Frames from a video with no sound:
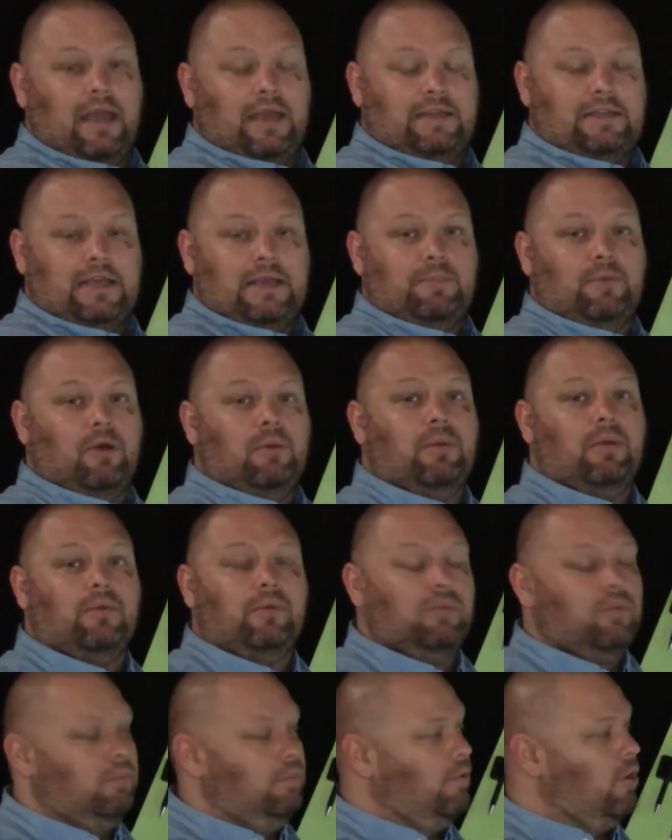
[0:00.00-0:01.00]
I tape
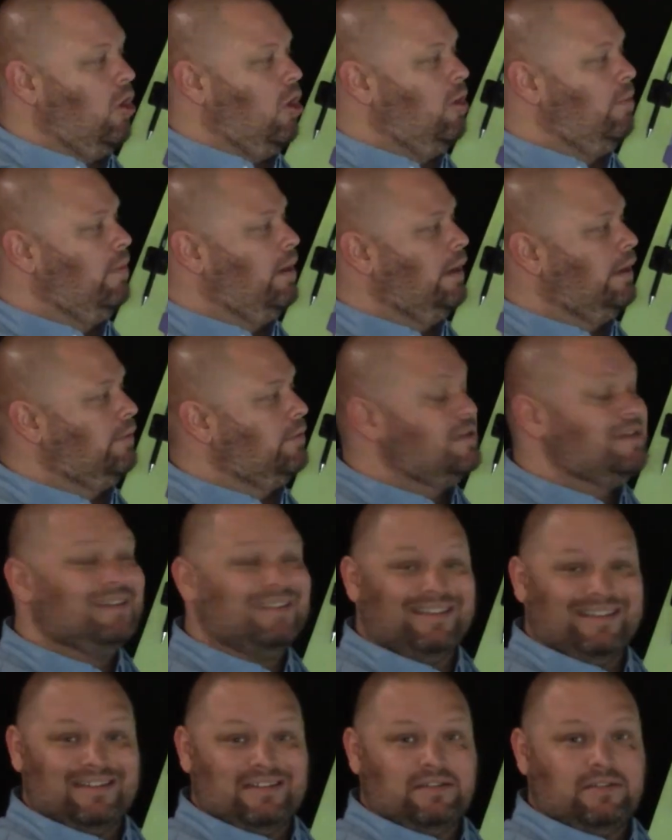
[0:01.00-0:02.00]
all my
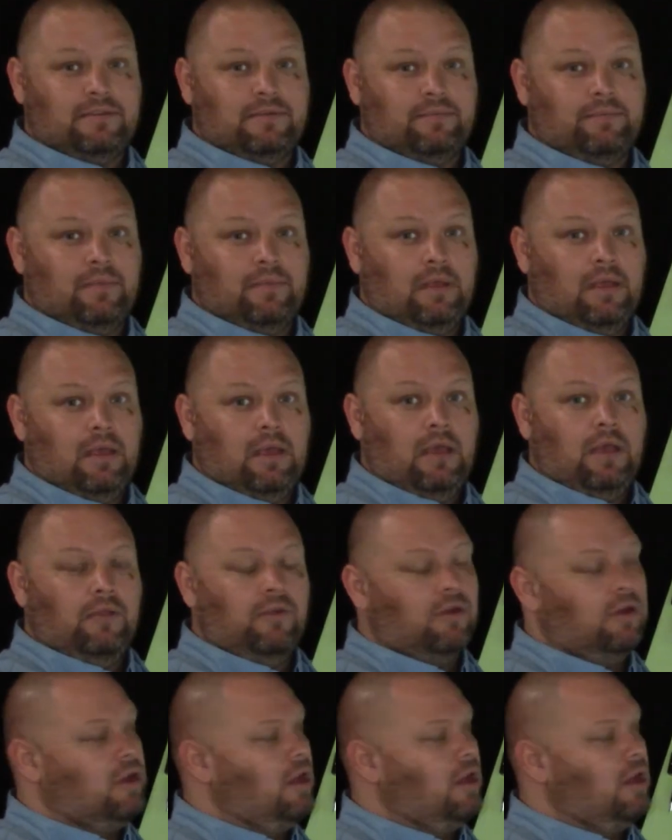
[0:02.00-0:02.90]
receipts. There are